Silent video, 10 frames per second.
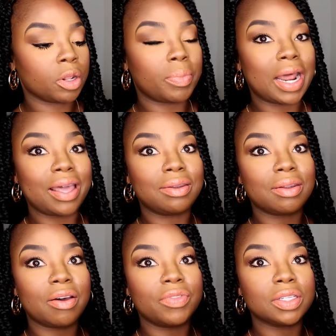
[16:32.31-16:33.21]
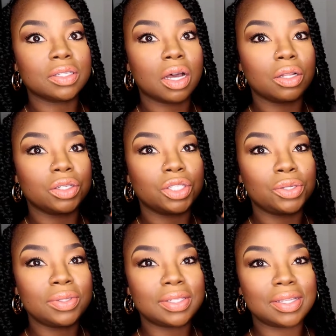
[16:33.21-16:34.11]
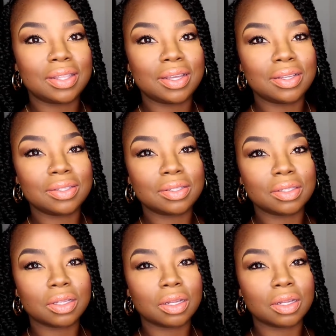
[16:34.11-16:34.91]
But I love this color. Do you see this?